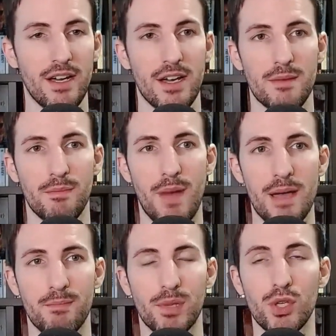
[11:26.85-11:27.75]

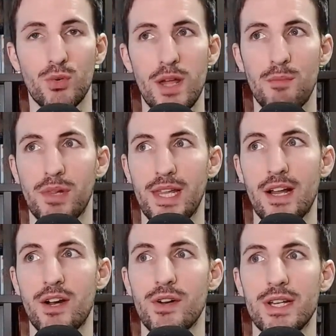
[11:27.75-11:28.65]
My Blu-ray
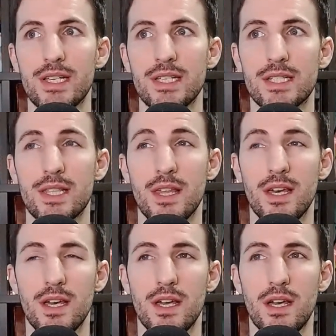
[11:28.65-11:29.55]
player is
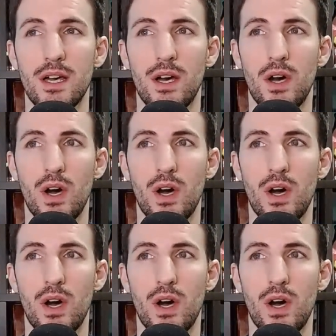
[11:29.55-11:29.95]
the